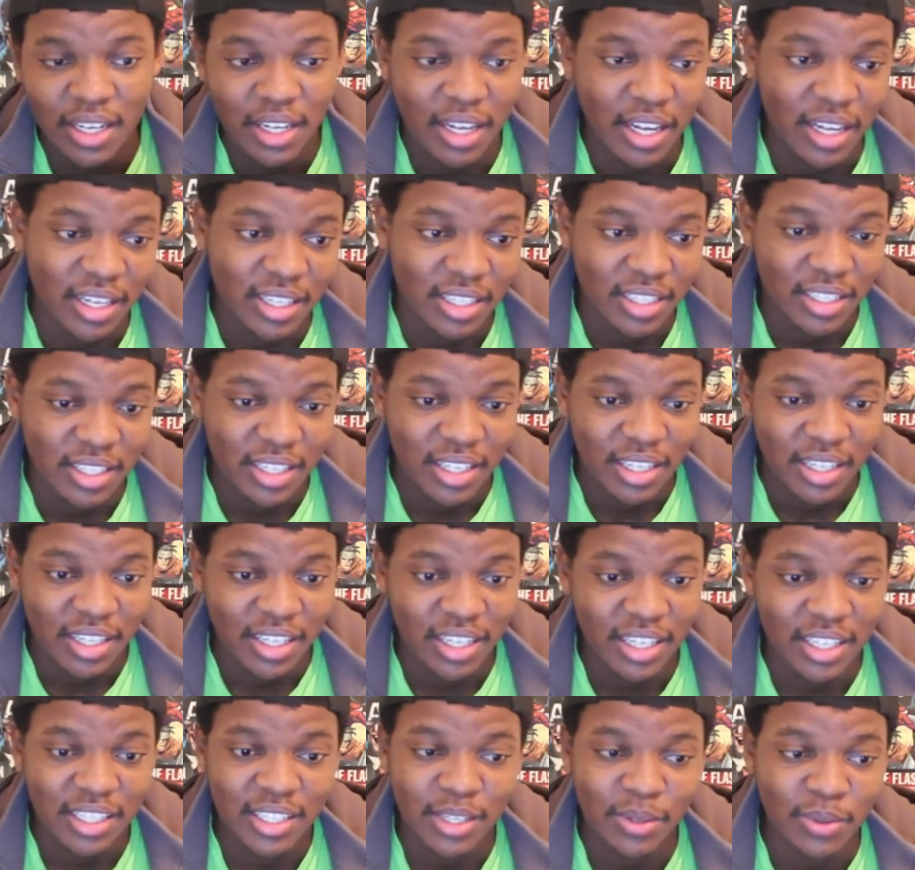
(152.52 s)
And
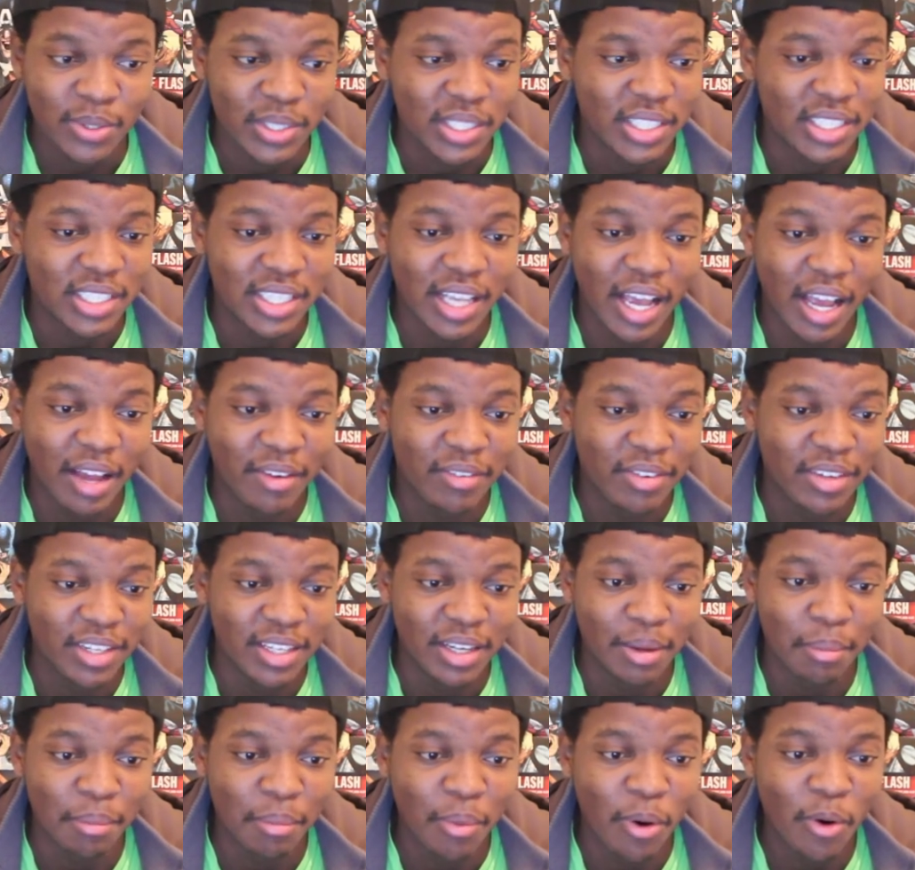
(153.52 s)
Nyssa was just
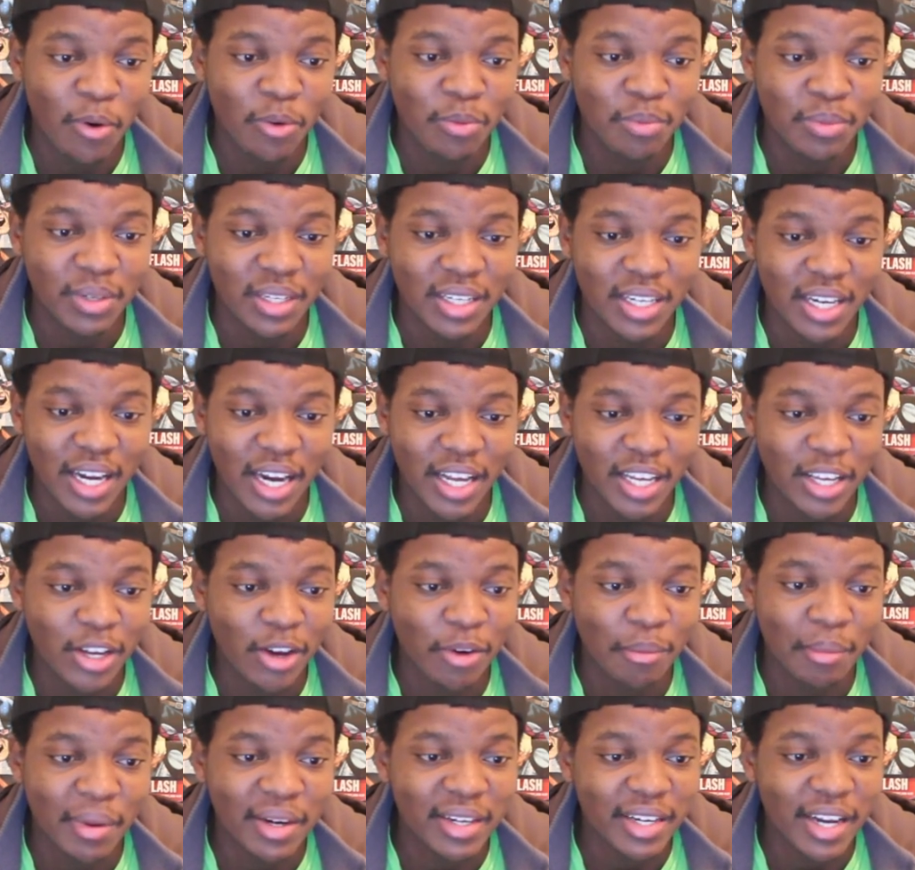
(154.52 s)
having a moment. Like,
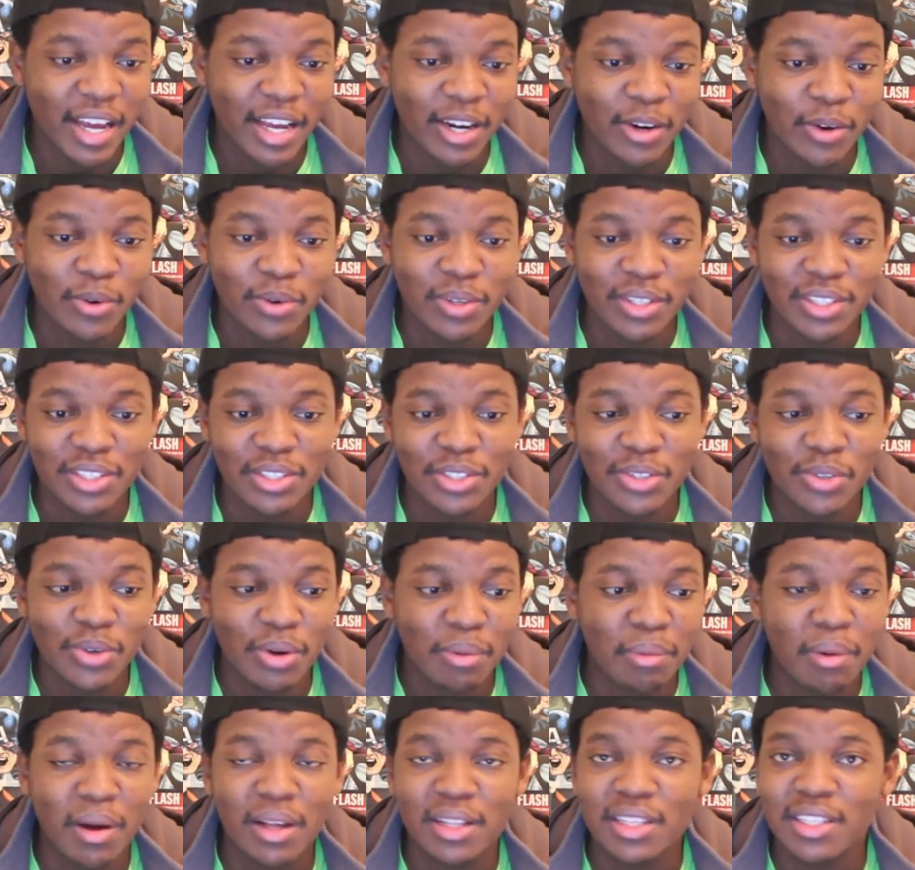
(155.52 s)
yo, my dad always
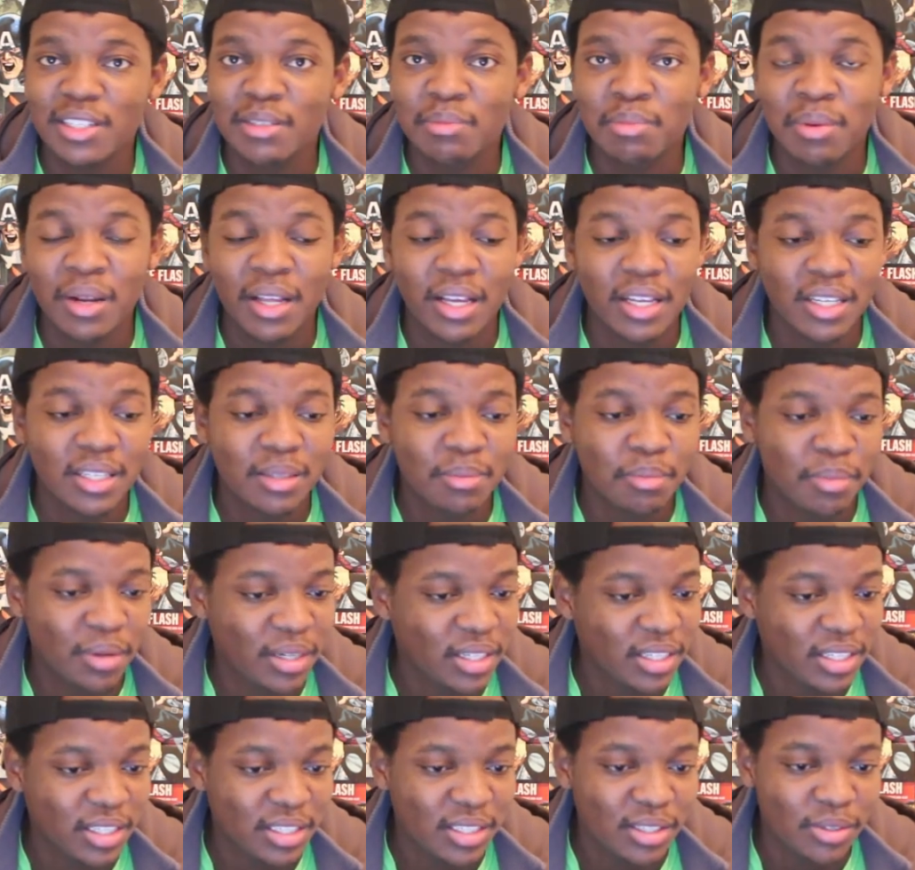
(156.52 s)
knew about this place,
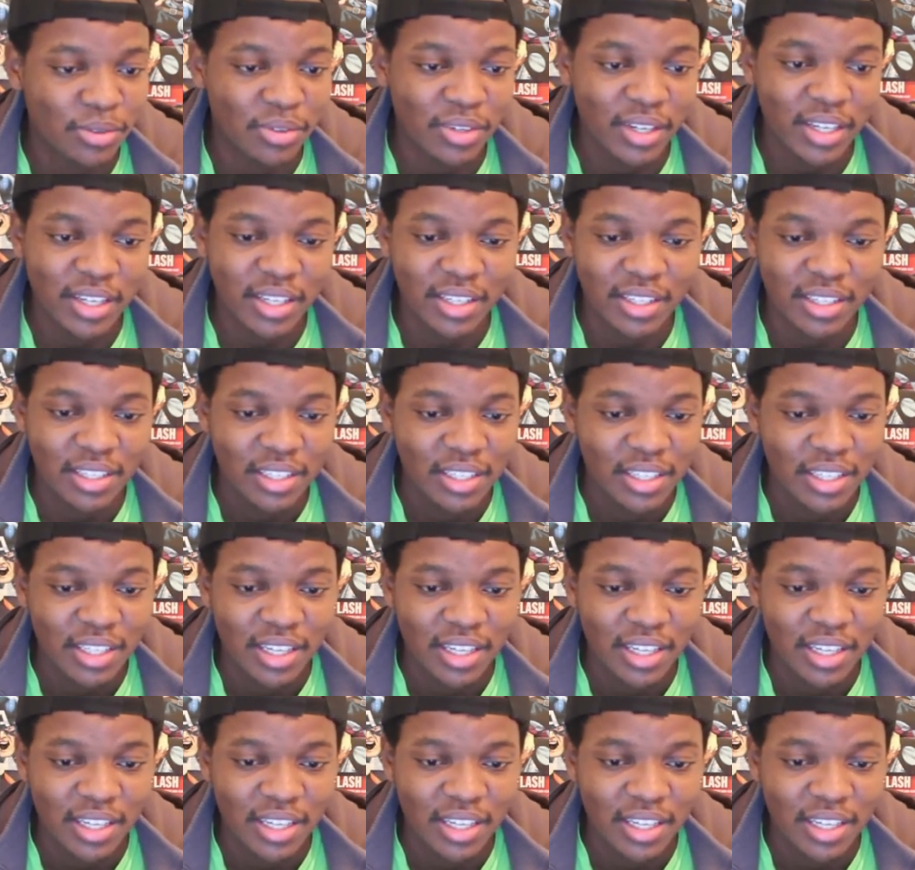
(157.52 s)
but it's real.